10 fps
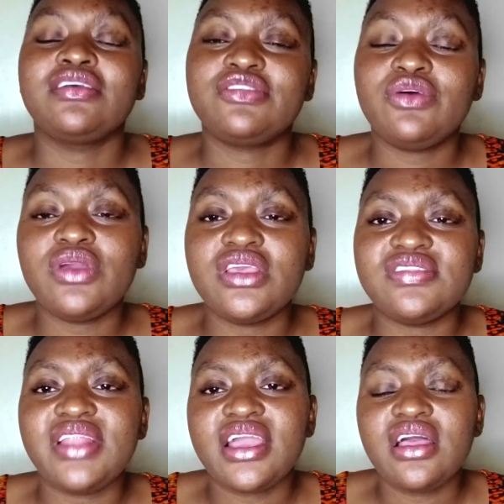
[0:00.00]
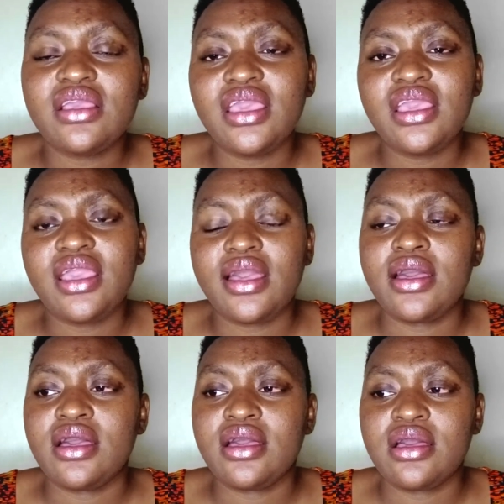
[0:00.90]
So he's like, okay,
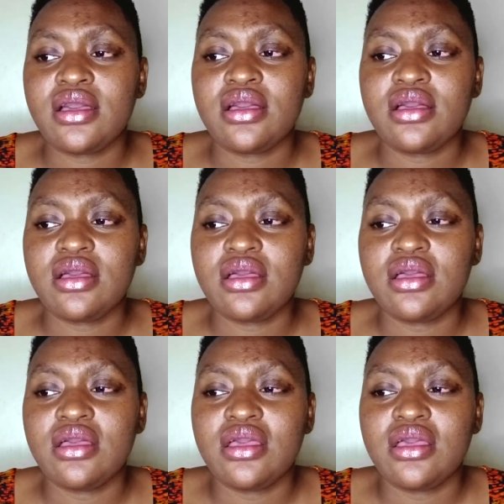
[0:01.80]
uh,